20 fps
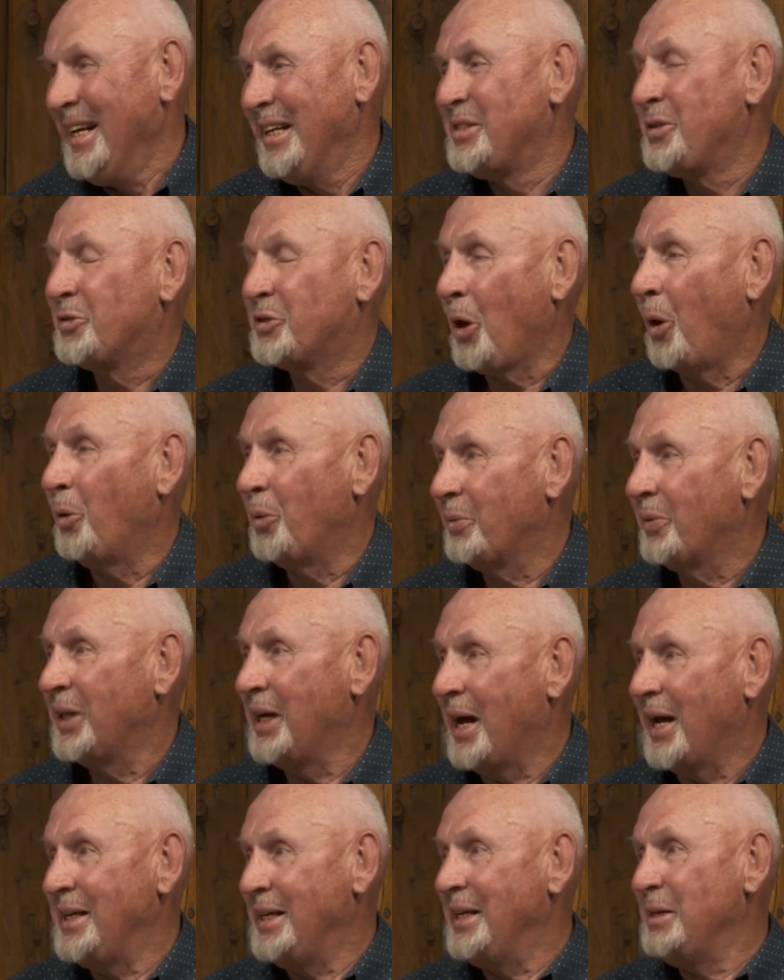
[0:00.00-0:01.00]
so the
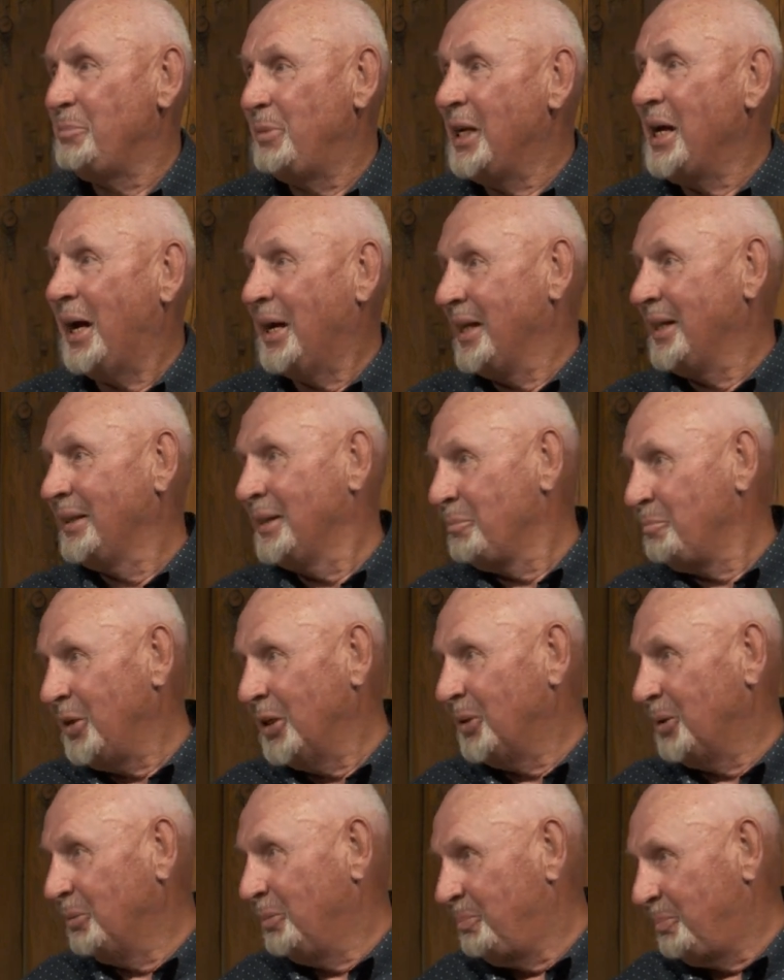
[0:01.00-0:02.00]
idea behind the
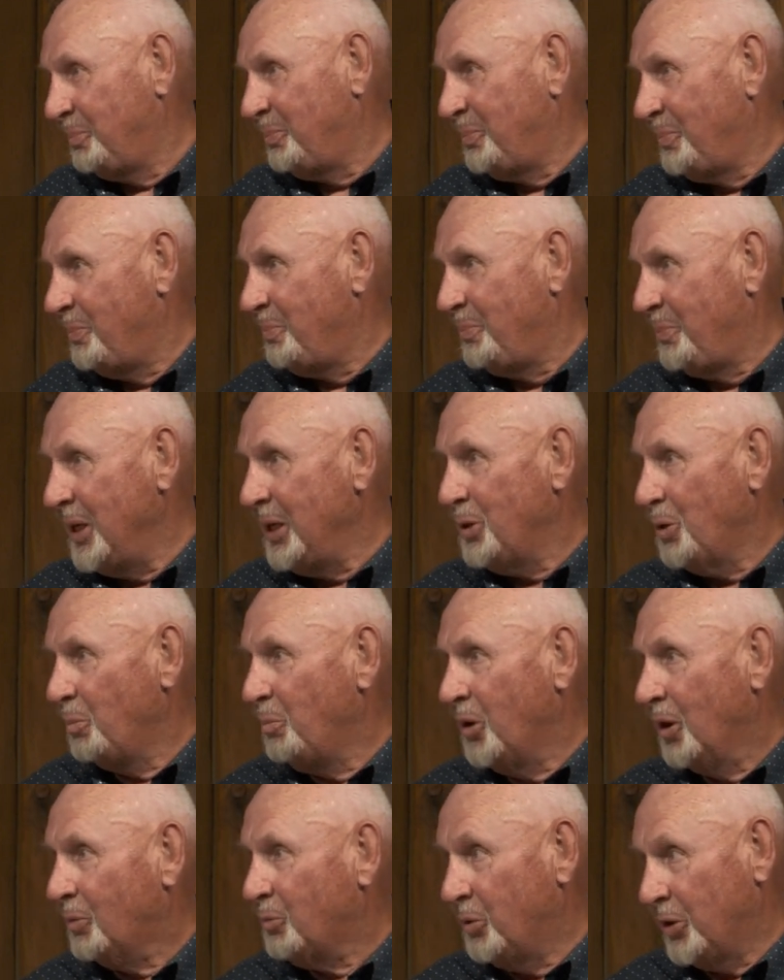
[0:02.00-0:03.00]
Bill Peyto
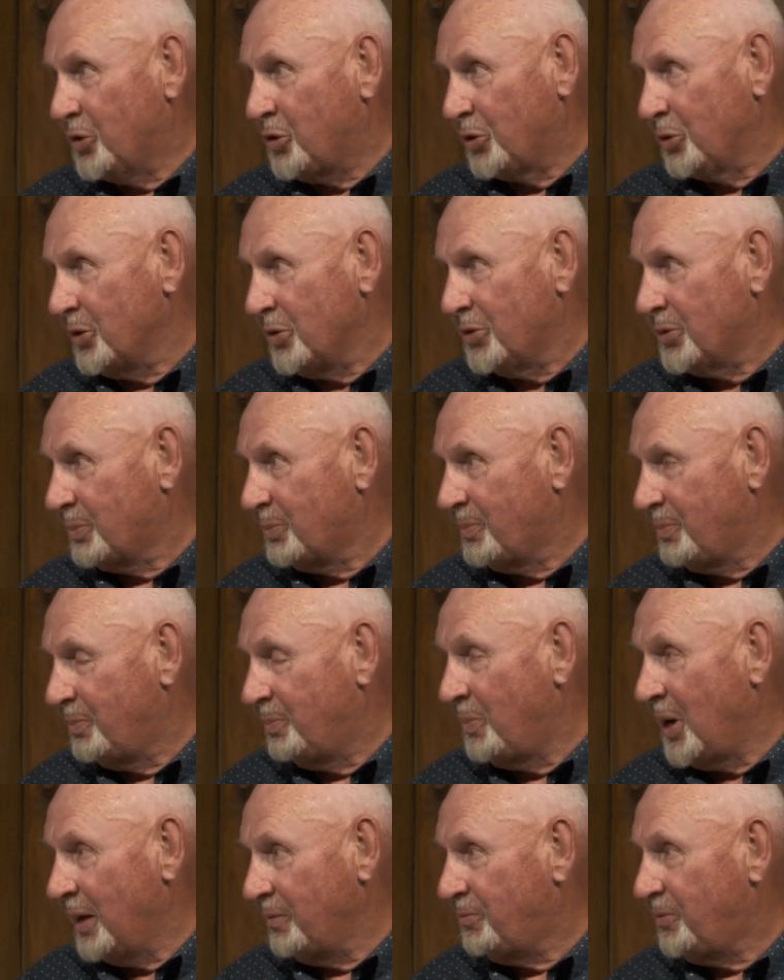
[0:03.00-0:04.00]
book, which is
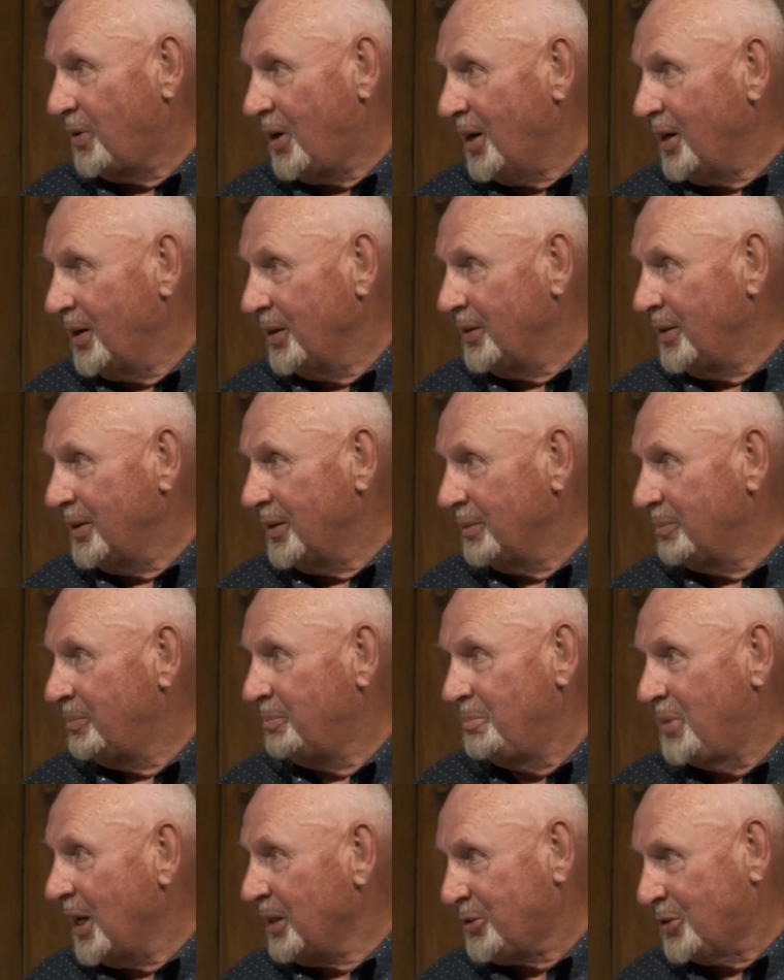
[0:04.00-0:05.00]
by far the
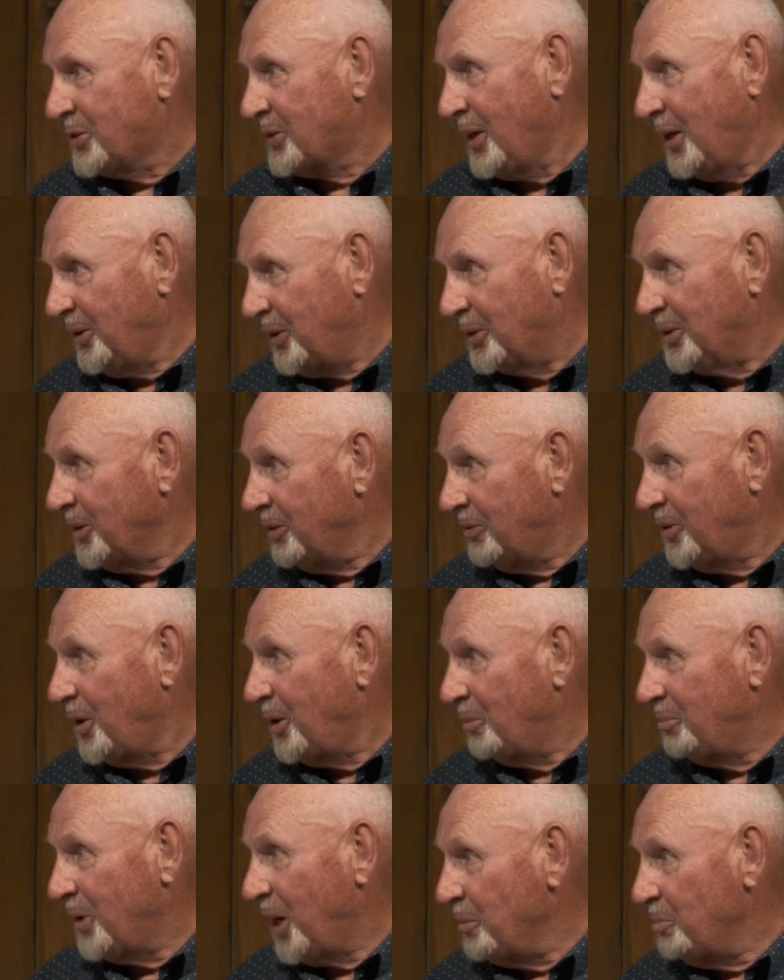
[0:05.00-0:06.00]
bestseller of
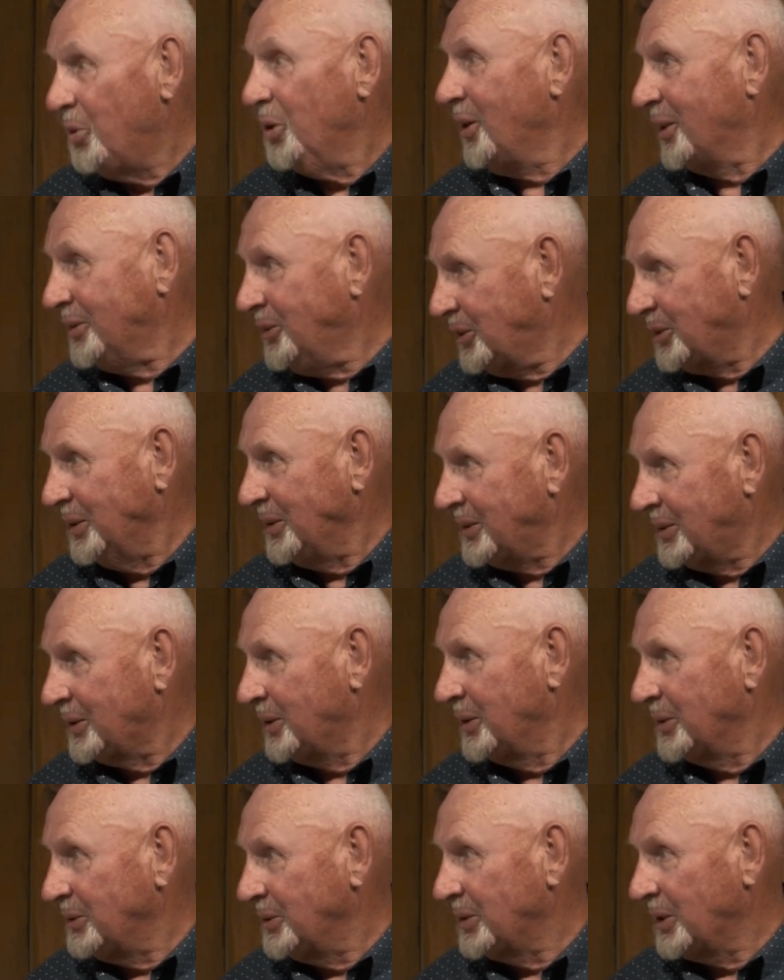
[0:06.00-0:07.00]
all my books, it
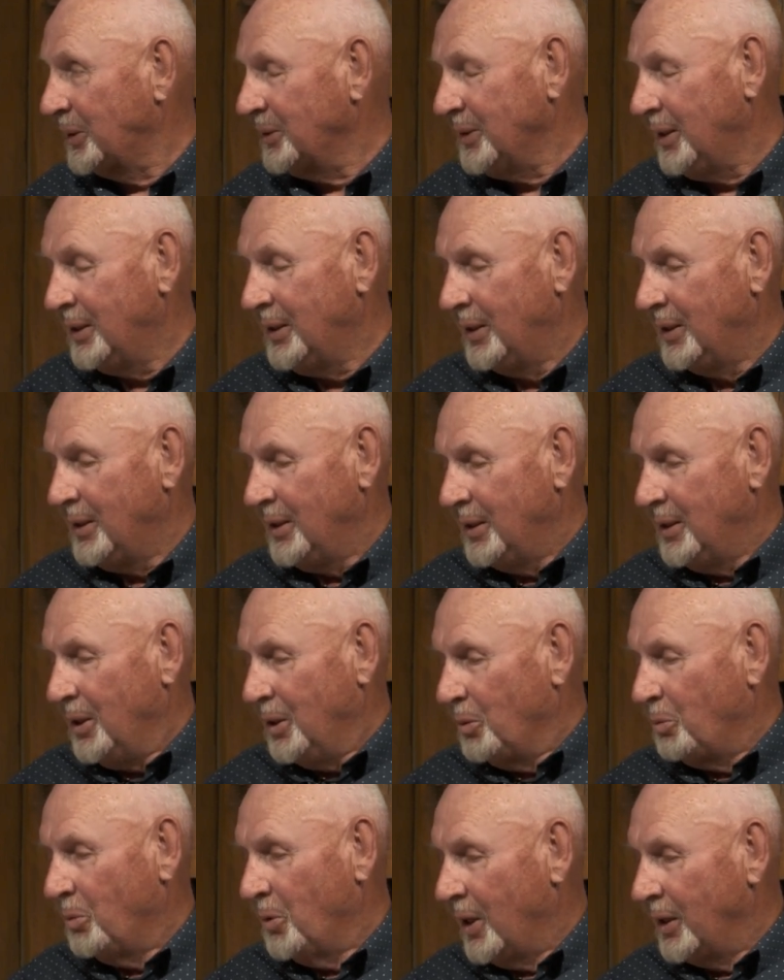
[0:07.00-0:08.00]
turns out,
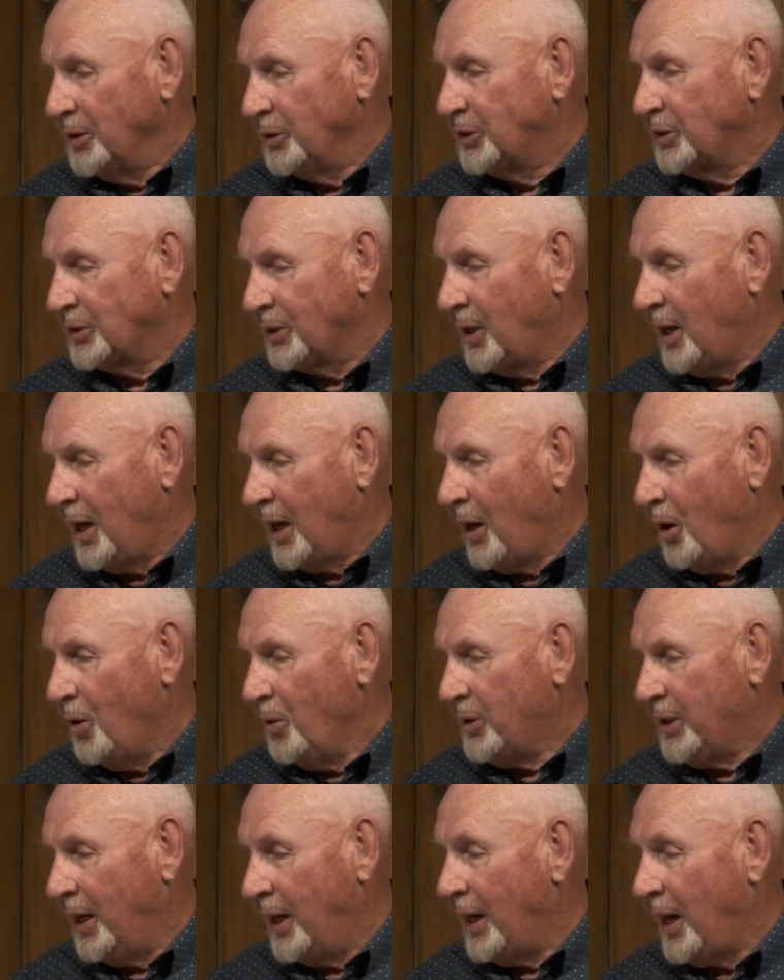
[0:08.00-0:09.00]
was
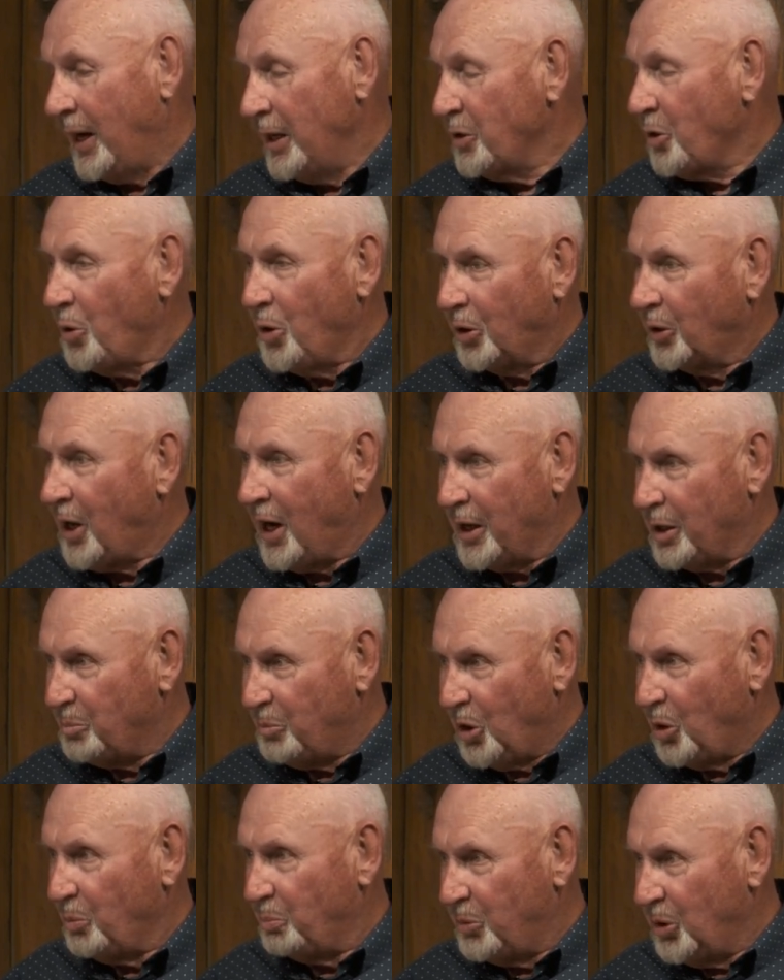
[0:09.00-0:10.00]
okay, I know a lot
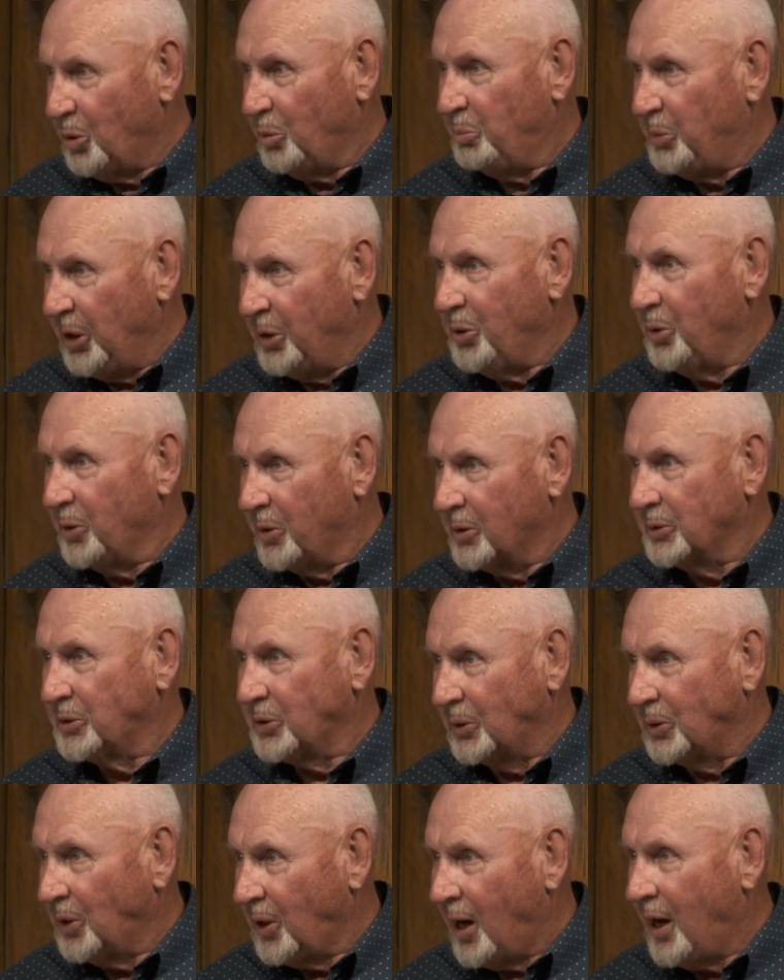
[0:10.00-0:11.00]
about Bill Peyto. There's
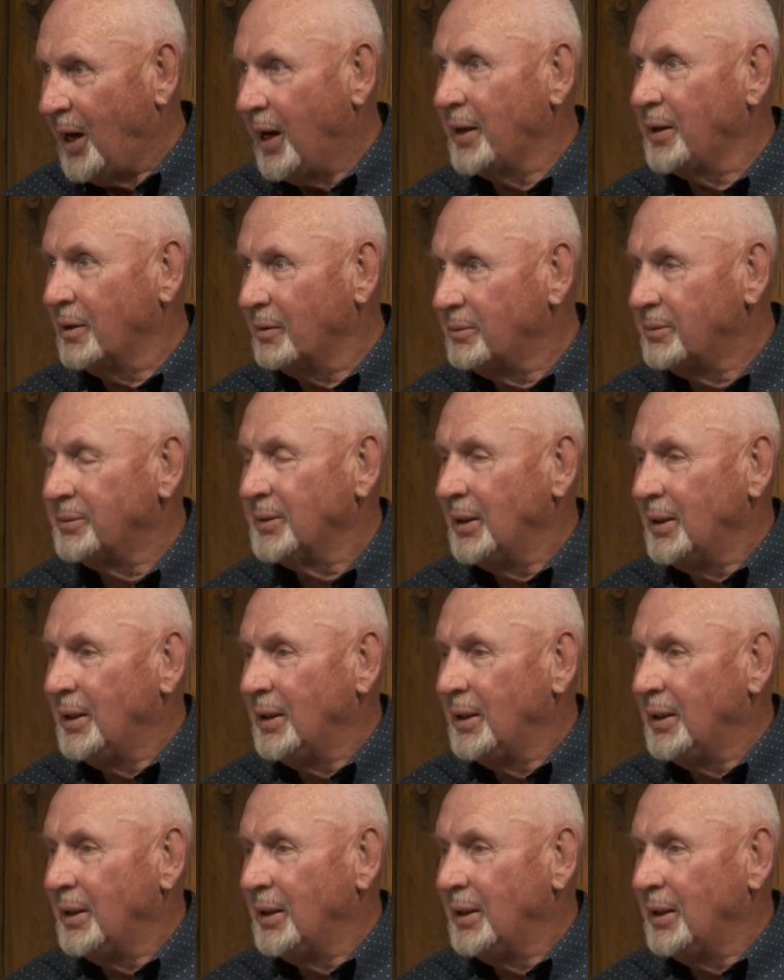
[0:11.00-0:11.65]
a lot of